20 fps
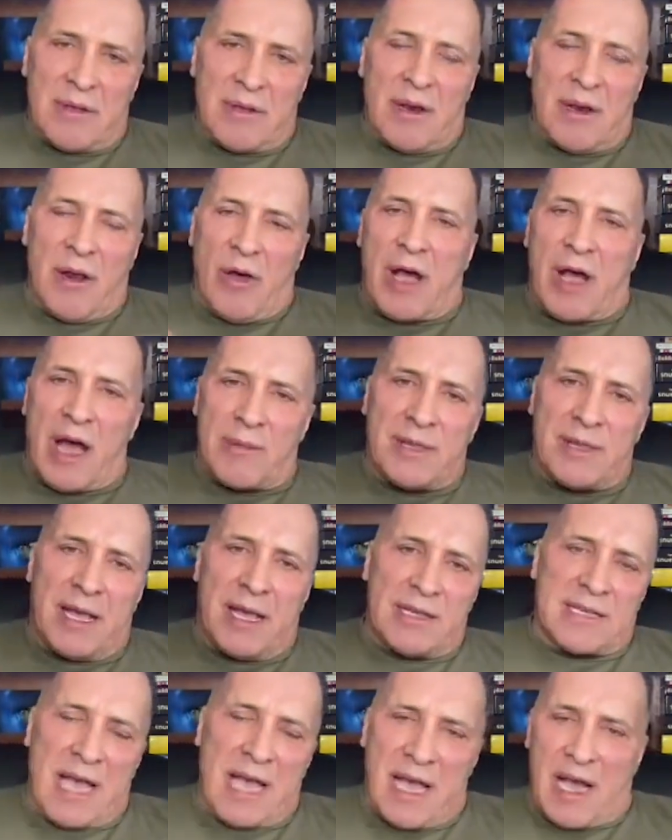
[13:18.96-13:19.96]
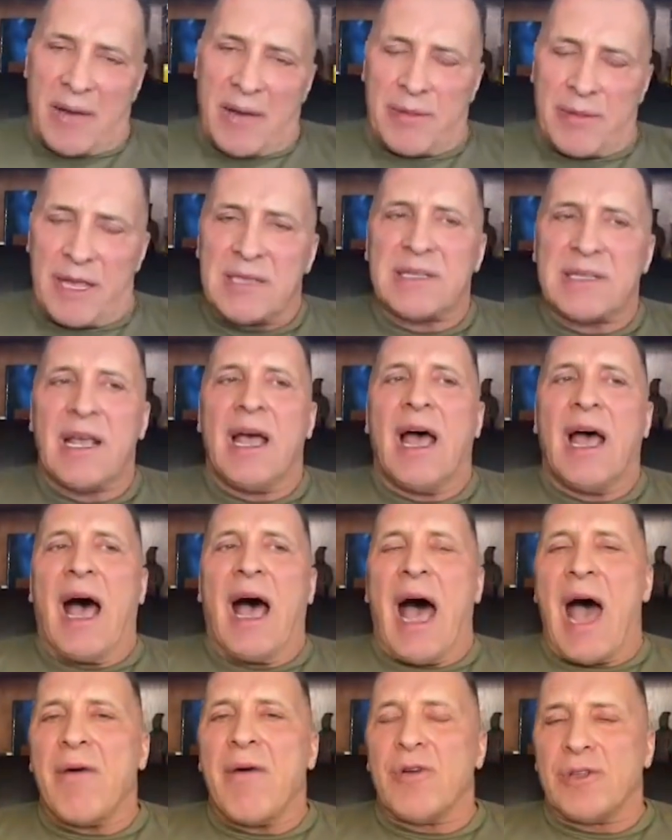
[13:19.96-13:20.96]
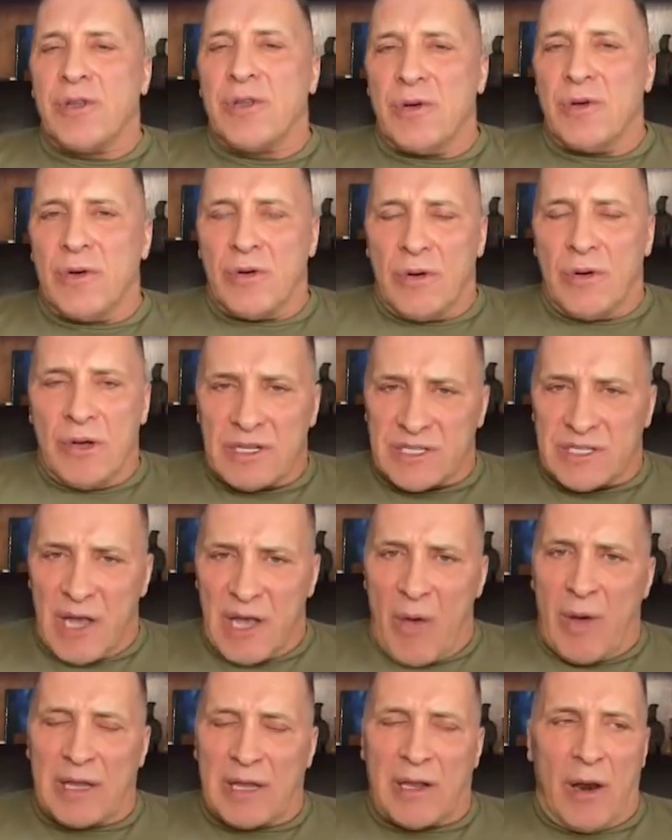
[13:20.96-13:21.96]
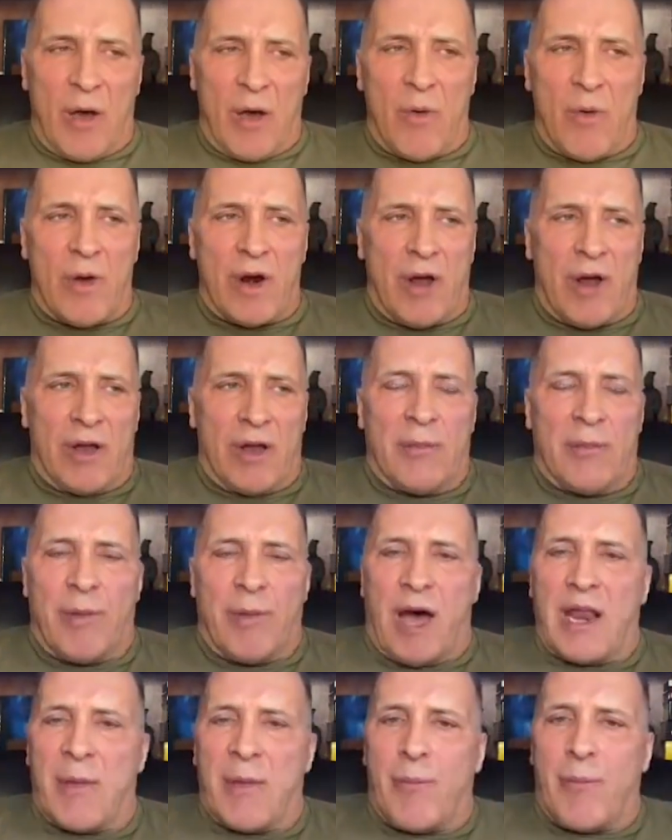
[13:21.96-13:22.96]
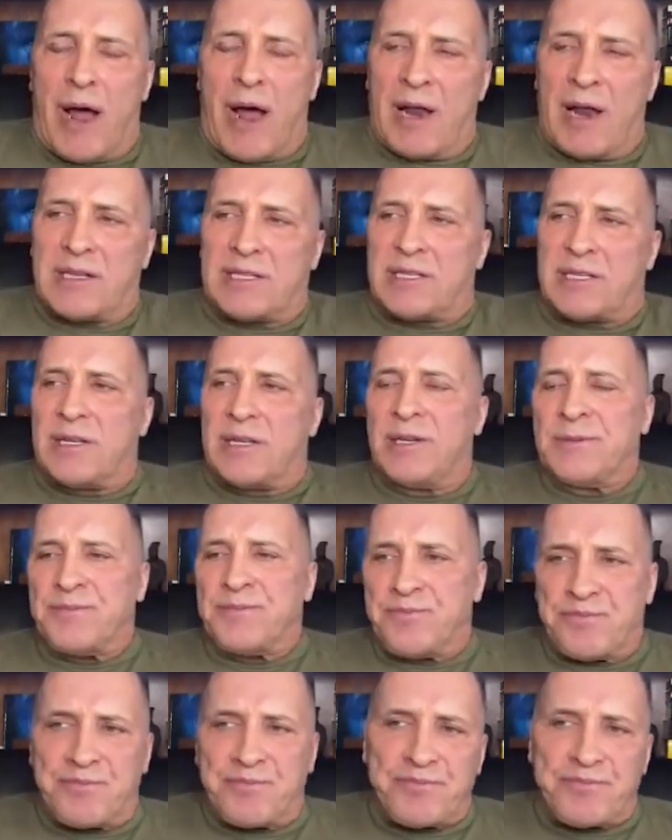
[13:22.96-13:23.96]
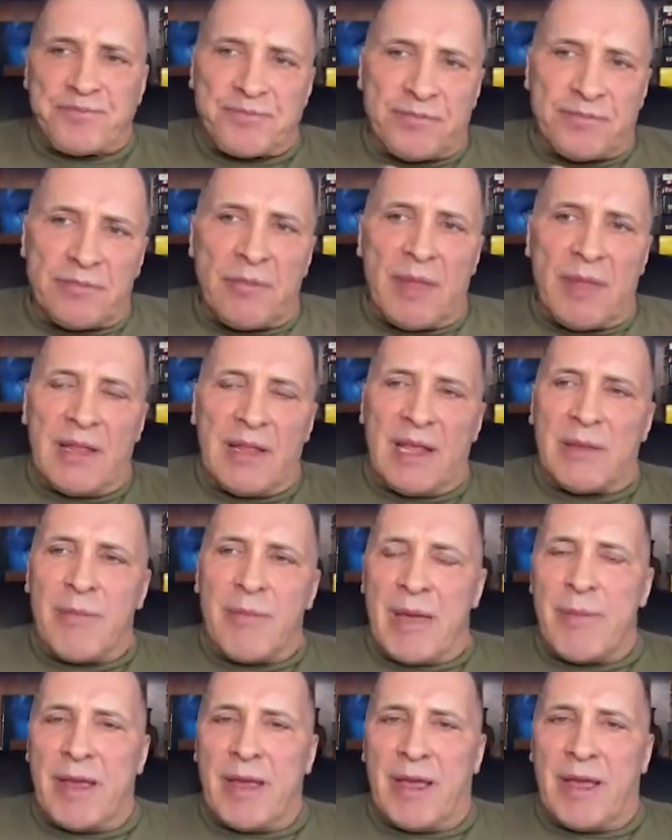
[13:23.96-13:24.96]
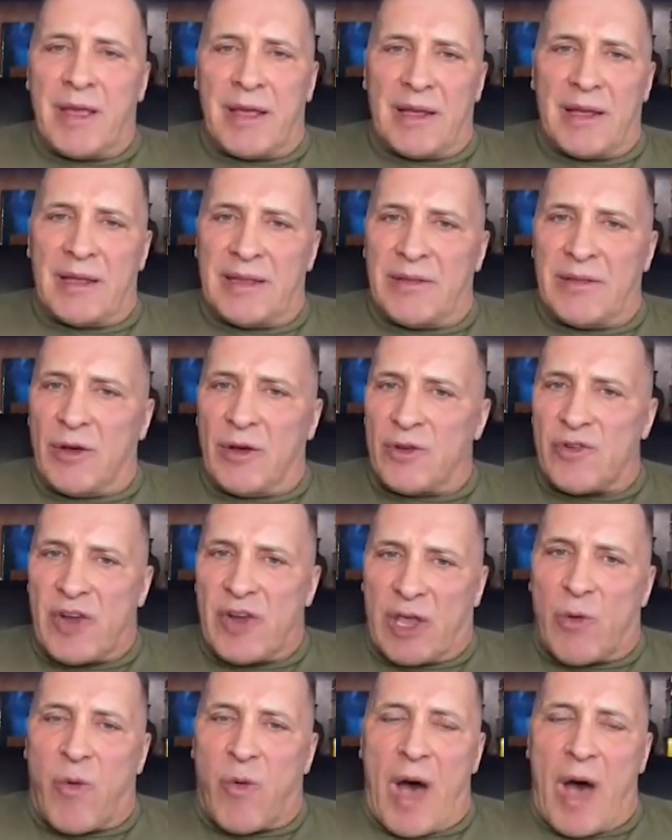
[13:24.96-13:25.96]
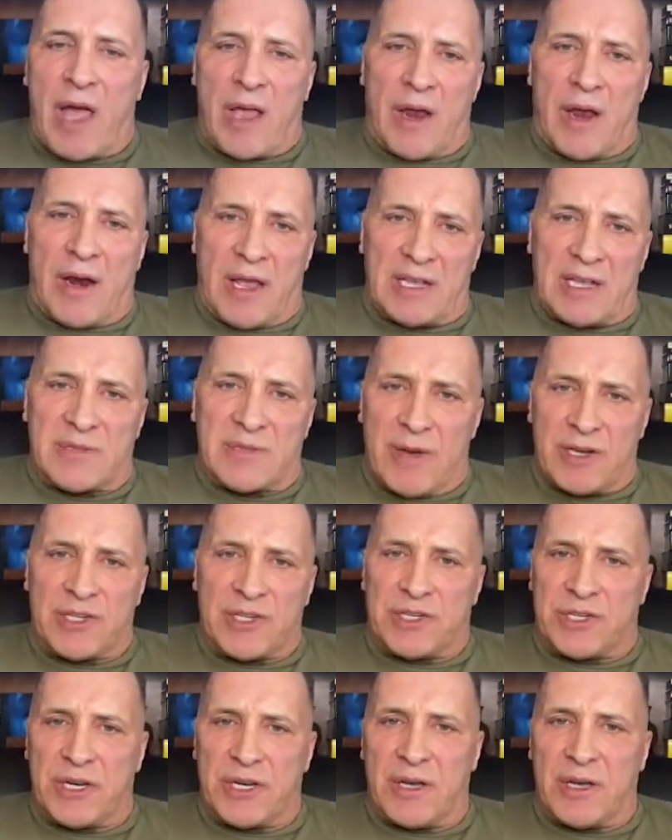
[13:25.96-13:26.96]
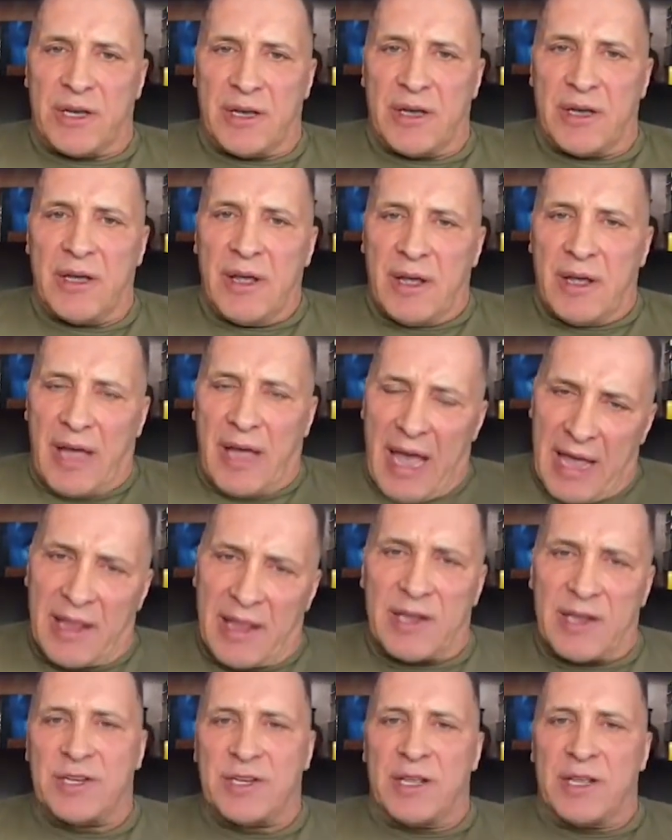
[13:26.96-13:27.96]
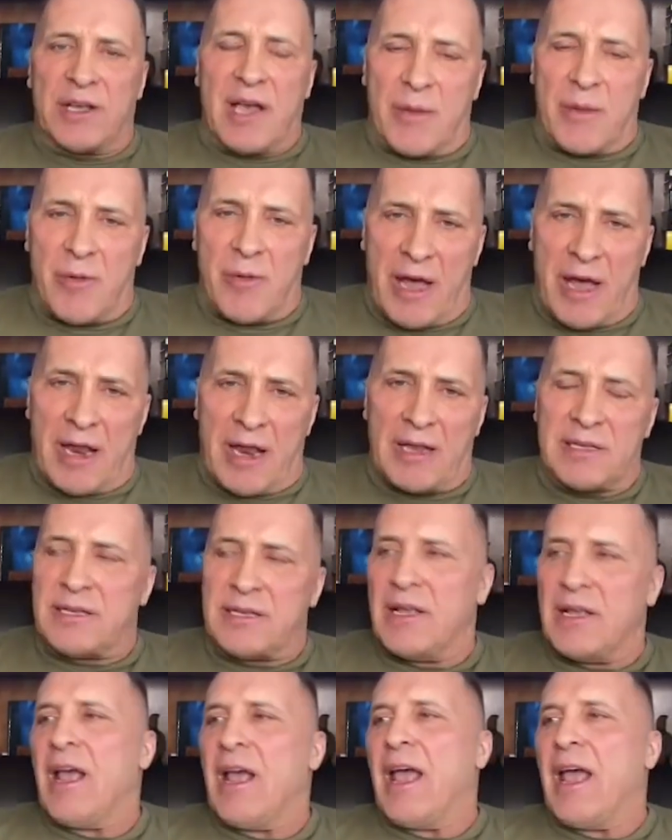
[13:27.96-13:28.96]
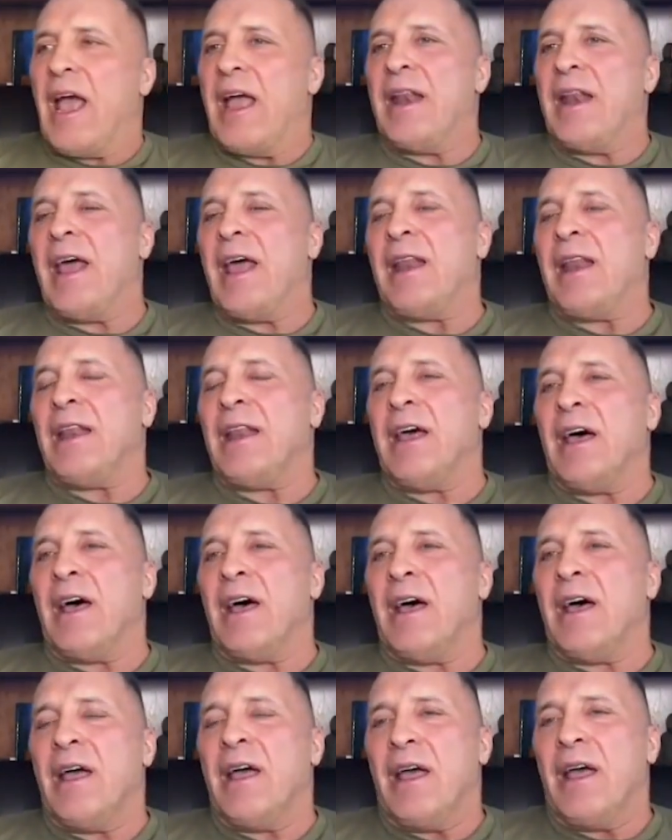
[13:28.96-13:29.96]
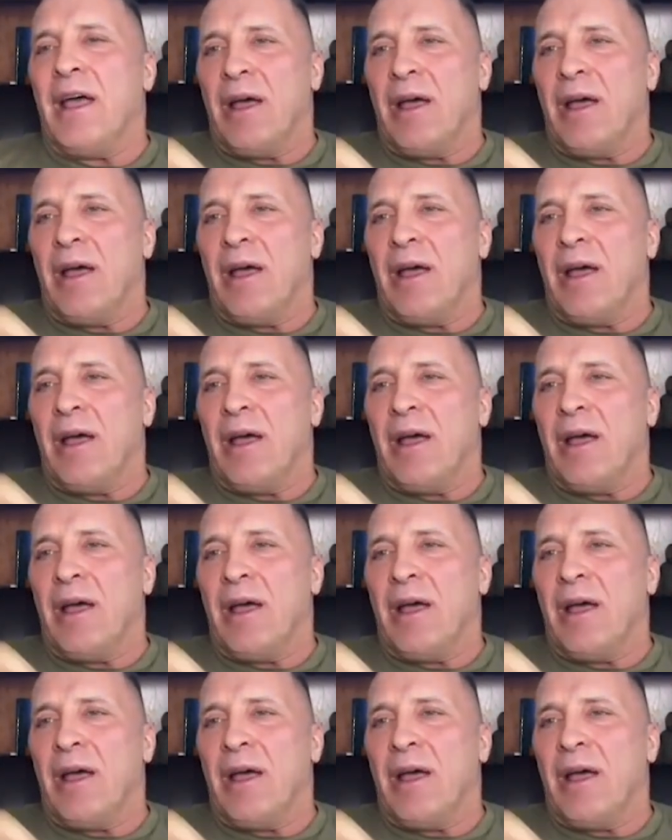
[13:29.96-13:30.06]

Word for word: low carb days, high carb days. I would do somewhat lower on the body parts that maybe uh, don't require as much uh, energy and carbohydrates, and then uh,